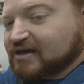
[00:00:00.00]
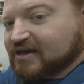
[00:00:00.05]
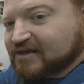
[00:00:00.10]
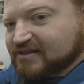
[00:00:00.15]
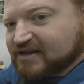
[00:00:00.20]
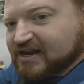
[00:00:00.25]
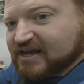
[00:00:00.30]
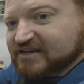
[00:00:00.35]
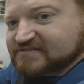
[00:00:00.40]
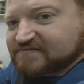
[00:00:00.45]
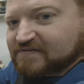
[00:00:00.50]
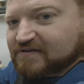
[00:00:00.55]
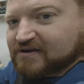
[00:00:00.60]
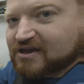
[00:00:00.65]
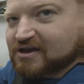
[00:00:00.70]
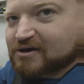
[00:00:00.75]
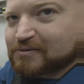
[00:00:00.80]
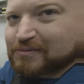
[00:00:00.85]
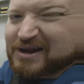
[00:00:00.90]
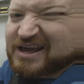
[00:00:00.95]
in the next
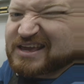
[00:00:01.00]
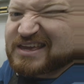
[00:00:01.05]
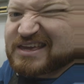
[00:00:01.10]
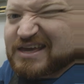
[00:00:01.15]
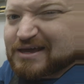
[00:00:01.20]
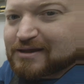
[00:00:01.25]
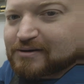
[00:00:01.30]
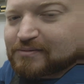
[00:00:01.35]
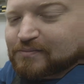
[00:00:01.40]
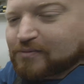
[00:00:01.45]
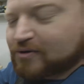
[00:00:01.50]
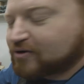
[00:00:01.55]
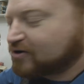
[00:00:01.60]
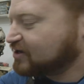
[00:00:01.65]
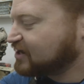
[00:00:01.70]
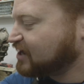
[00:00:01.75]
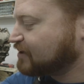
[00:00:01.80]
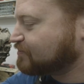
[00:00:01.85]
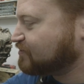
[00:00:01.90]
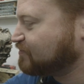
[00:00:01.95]
video when I get more in
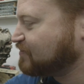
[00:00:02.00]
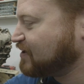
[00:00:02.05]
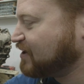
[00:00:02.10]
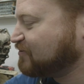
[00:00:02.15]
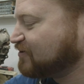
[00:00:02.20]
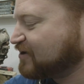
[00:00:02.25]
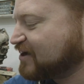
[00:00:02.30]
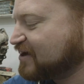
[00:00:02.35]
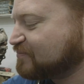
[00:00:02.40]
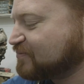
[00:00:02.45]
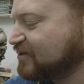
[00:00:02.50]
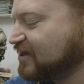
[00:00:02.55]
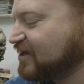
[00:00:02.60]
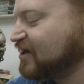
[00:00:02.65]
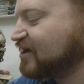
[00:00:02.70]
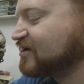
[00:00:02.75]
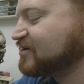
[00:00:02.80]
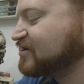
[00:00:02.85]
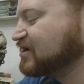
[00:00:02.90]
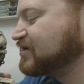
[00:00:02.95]
depth about what I plan
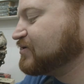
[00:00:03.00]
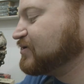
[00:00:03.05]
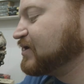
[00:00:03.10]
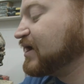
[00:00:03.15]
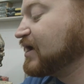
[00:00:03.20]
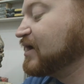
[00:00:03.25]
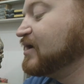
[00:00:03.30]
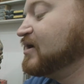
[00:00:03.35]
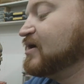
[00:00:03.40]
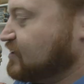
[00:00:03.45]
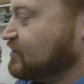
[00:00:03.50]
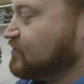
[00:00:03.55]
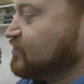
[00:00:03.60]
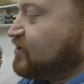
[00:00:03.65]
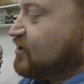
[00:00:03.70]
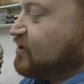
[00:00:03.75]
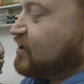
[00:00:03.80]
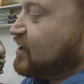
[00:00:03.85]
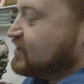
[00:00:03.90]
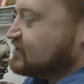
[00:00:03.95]
on doing.
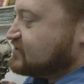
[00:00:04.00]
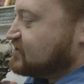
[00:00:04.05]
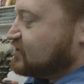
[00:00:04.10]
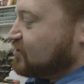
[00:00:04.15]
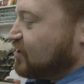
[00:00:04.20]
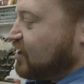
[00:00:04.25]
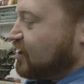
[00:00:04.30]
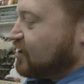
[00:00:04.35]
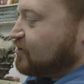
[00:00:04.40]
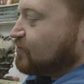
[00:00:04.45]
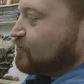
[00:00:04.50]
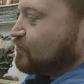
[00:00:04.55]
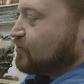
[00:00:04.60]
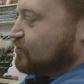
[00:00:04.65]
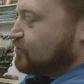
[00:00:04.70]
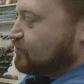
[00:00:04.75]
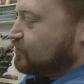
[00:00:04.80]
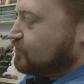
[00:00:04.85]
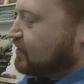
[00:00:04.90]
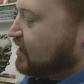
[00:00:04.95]
There is a lot of
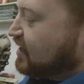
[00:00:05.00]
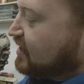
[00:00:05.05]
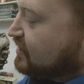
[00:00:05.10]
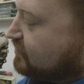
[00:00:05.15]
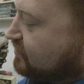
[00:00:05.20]
room, I